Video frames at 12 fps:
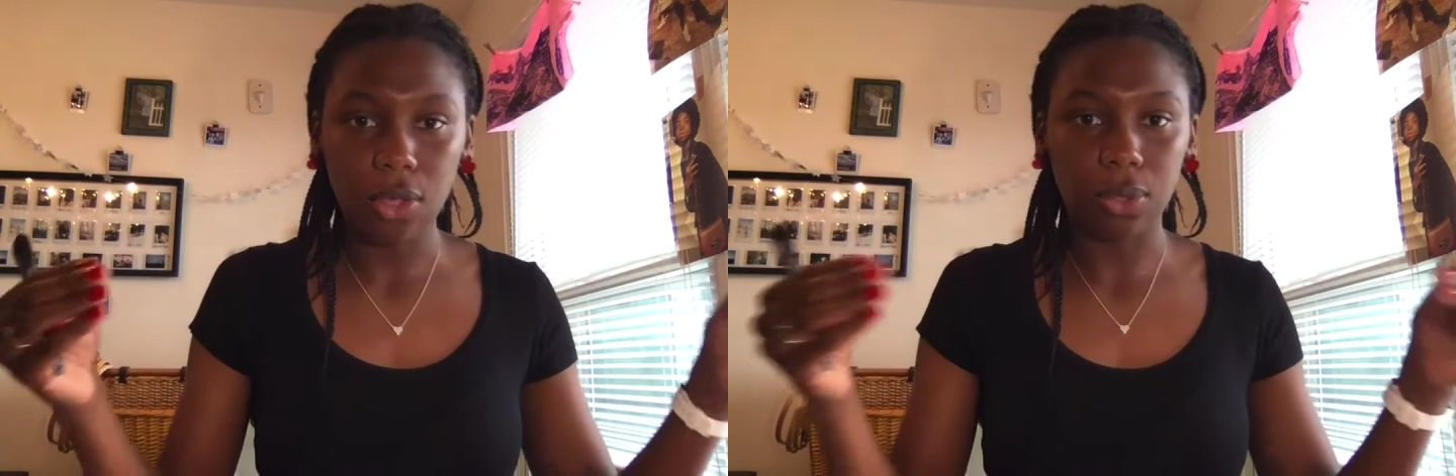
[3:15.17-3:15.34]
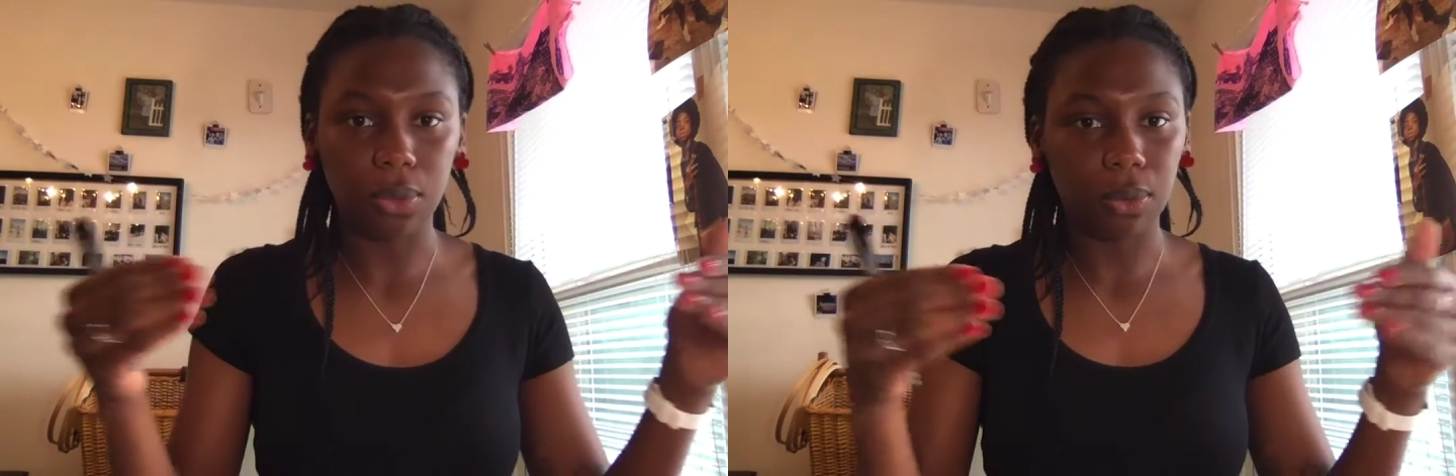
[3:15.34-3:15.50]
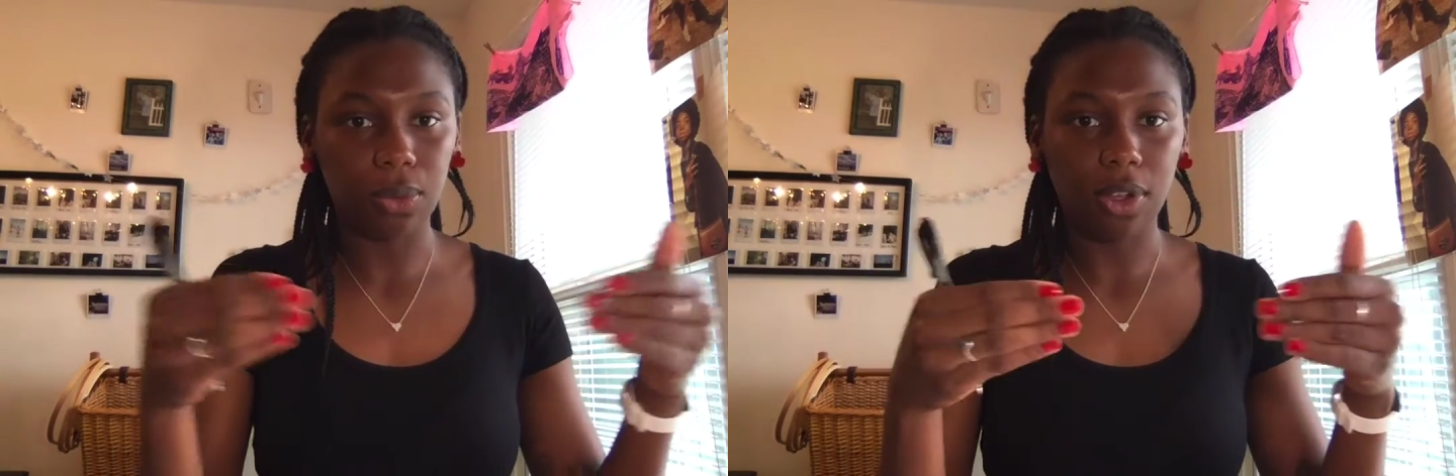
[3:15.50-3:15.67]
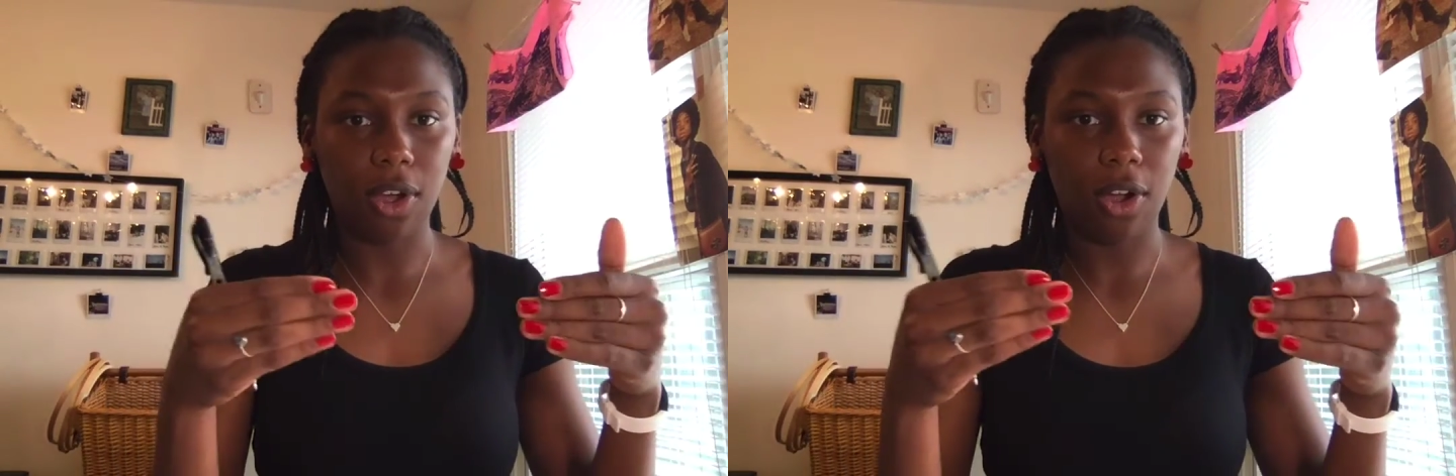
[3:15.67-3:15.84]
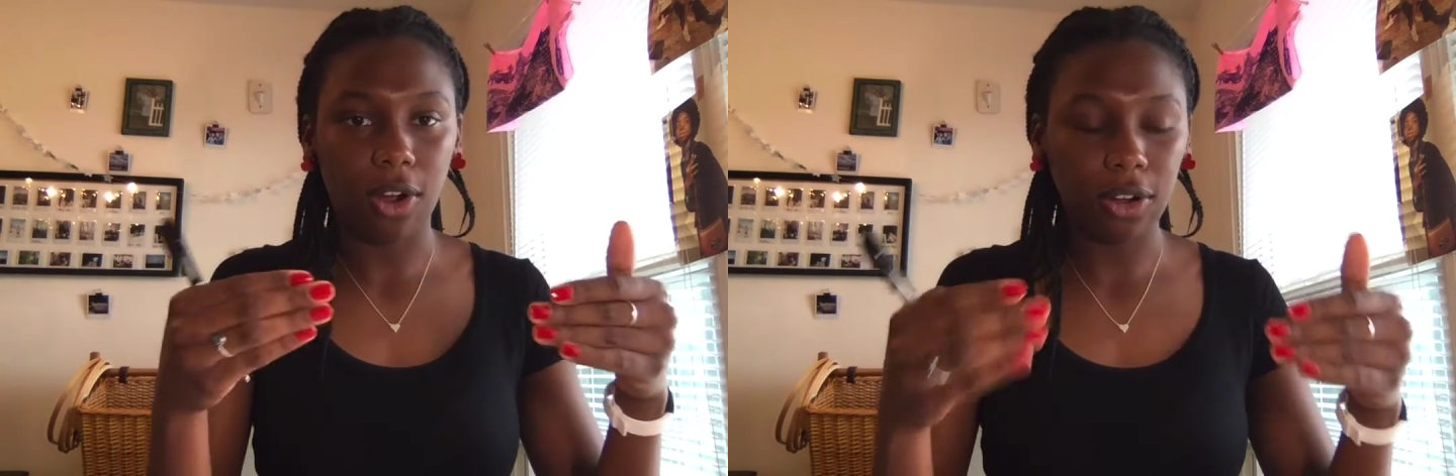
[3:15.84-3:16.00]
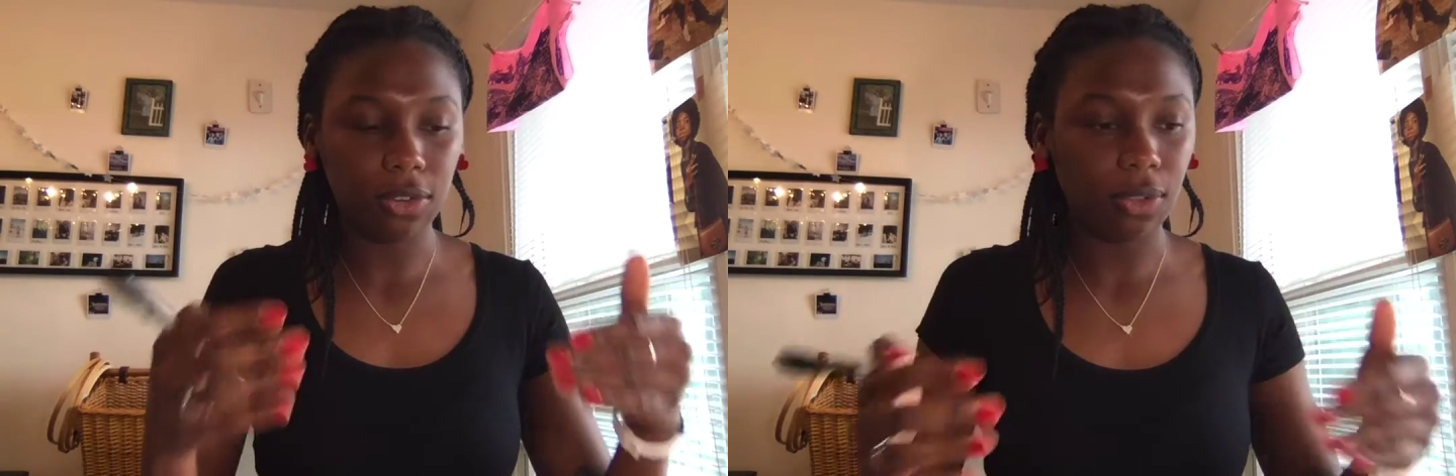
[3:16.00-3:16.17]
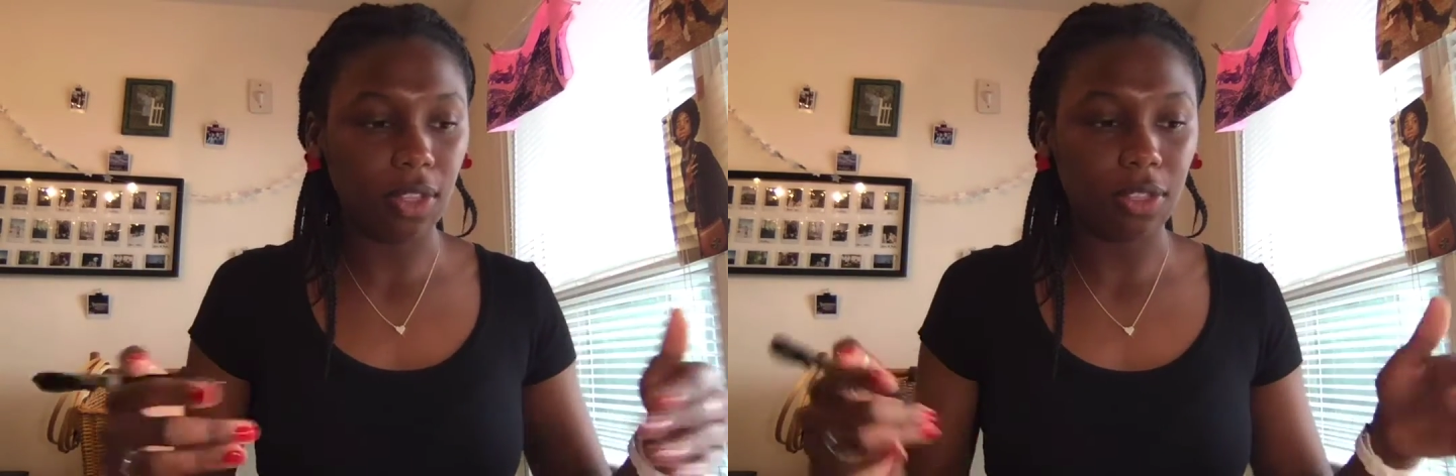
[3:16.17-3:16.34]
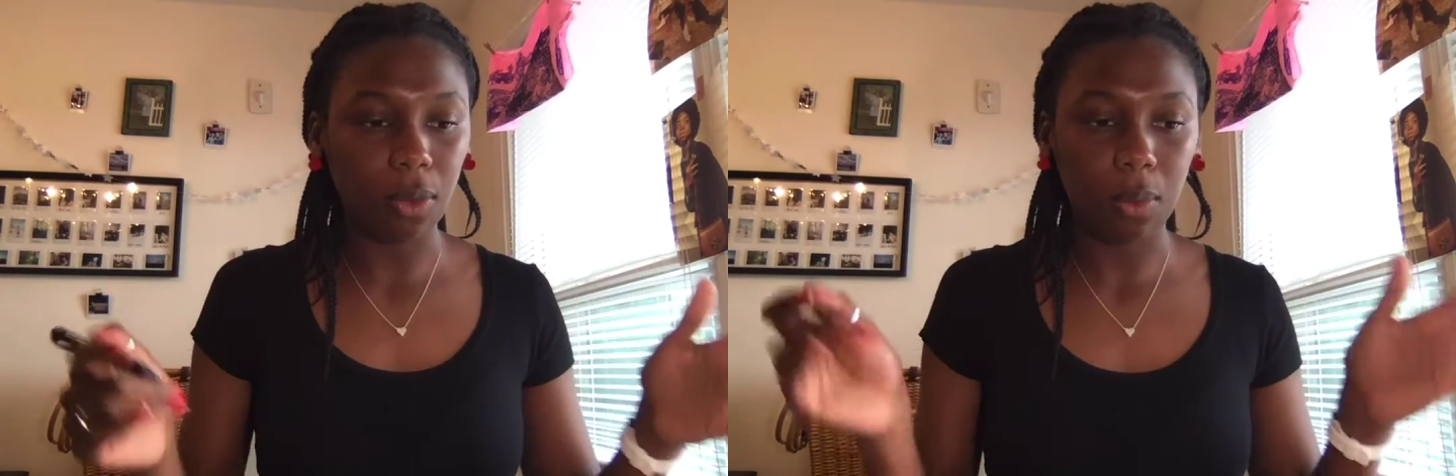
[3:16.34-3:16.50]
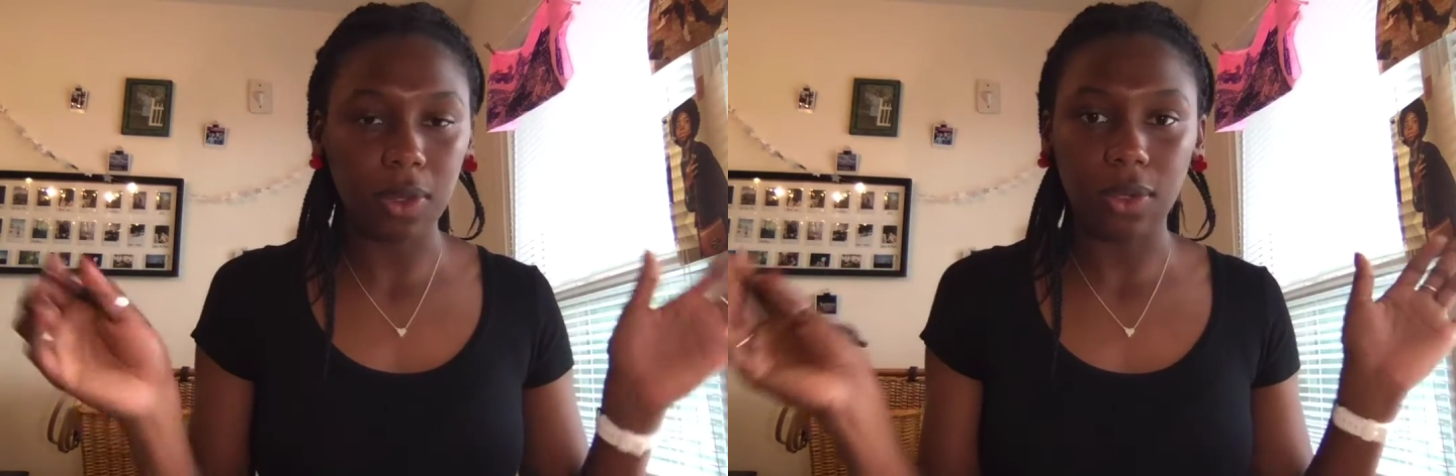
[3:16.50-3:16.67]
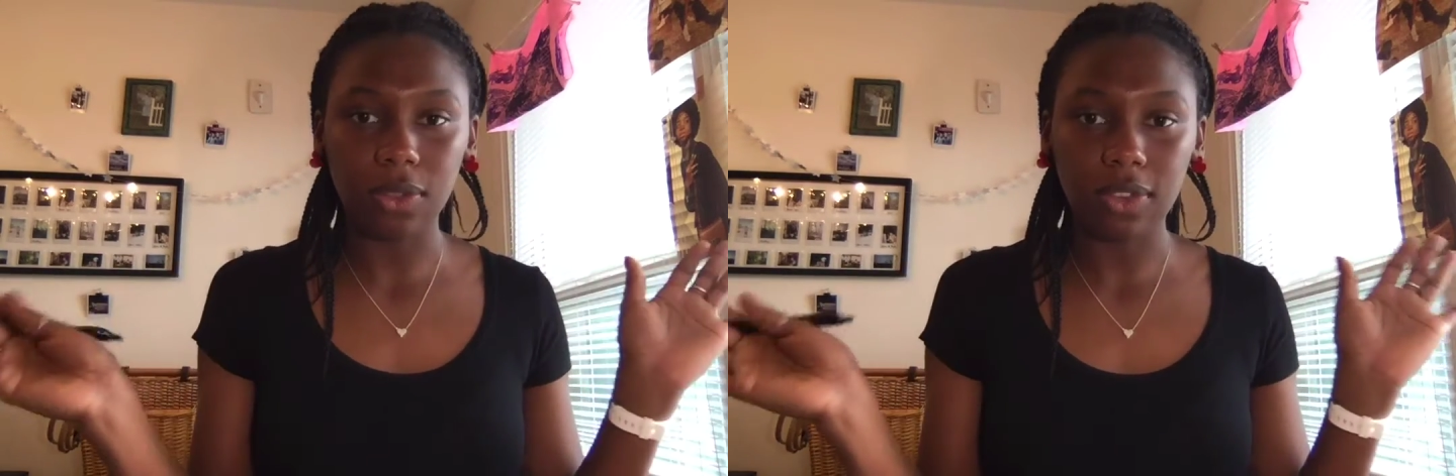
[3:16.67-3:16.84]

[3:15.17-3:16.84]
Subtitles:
through the car so that the wheels